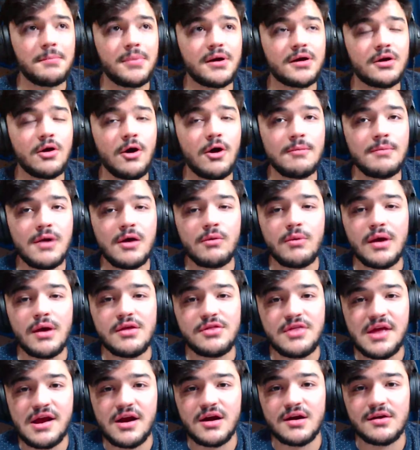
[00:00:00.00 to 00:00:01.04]
But on my way
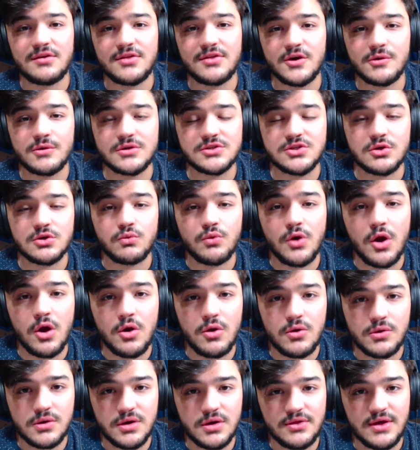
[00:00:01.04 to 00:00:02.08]
there, there was a
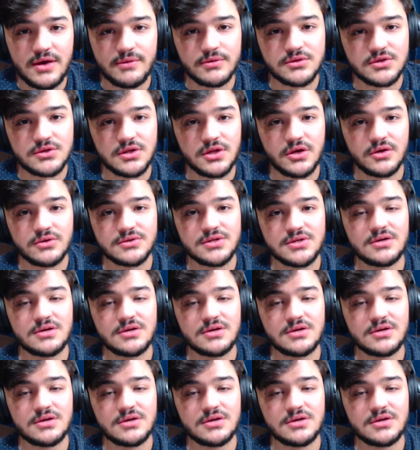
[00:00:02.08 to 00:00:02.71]
road that was closed.